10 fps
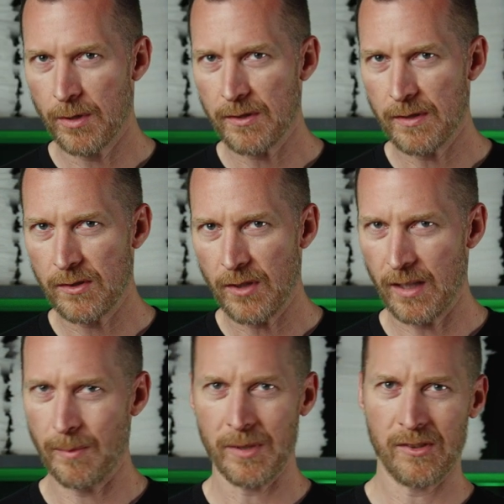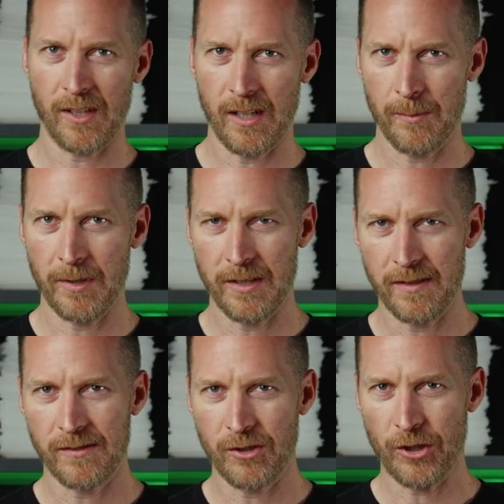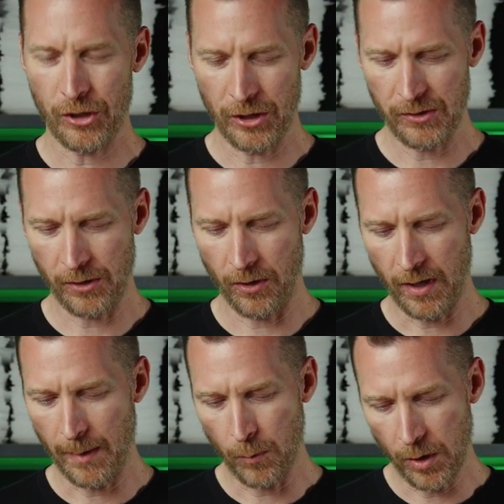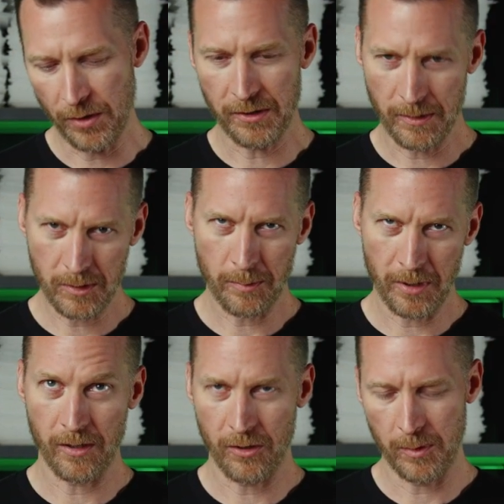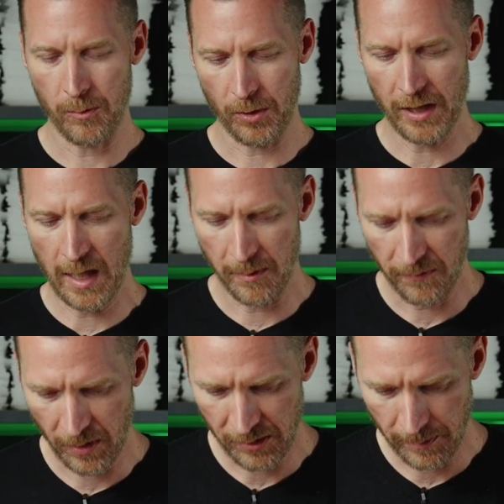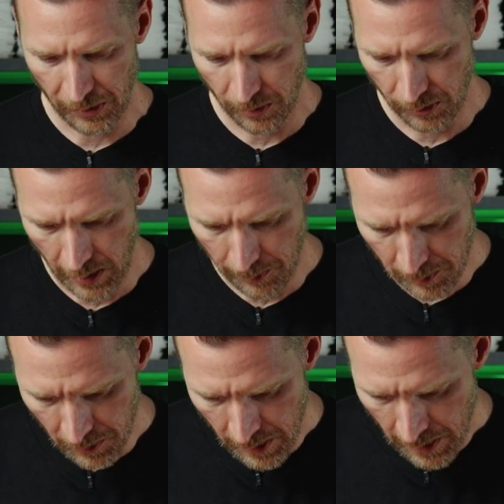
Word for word: Once it's set up, it's set up and then you're good. So I'm willing to, to put in a little bit more time up front to make sure it's optimal.